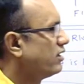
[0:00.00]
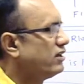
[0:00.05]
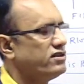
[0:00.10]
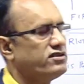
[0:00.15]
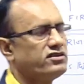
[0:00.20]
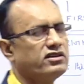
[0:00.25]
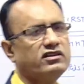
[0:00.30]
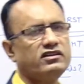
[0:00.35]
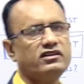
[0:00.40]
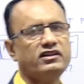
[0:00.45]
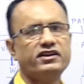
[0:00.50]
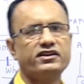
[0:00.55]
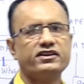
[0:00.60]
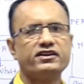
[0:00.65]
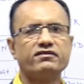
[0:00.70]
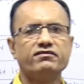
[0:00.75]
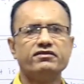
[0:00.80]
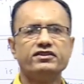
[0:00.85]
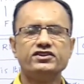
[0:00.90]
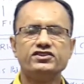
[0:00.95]
cultural
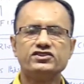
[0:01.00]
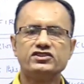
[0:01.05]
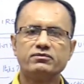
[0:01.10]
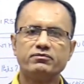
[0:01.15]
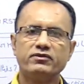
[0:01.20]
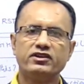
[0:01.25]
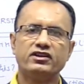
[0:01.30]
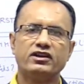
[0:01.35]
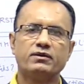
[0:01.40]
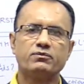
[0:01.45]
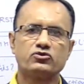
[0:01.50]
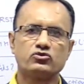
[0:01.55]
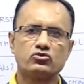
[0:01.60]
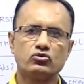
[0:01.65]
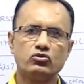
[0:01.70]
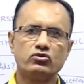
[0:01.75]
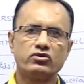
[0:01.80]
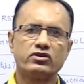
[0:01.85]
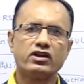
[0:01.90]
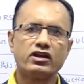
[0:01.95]
relativism in
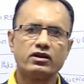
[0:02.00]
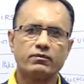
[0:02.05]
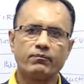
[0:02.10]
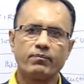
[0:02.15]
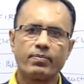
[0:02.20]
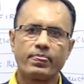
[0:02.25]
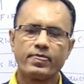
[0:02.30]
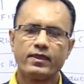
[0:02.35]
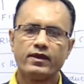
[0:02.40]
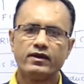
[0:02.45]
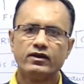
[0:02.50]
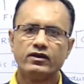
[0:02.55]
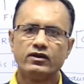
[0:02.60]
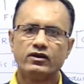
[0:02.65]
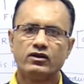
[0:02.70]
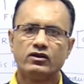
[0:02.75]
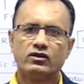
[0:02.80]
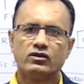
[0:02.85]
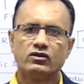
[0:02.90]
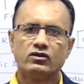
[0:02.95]
absolute term,
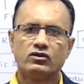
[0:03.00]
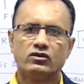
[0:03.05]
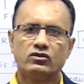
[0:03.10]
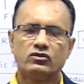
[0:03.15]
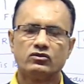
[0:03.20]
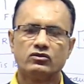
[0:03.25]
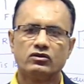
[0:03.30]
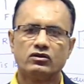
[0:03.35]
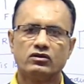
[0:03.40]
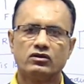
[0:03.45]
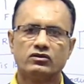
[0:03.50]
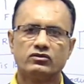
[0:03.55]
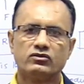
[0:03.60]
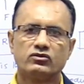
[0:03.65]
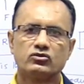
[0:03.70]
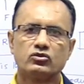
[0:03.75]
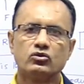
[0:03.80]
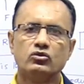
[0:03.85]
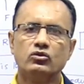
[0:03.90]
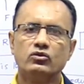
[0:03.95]

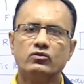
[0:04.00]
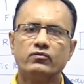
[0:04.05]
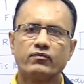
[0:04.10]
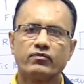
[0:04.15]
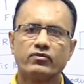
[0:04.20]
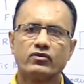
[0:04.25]
so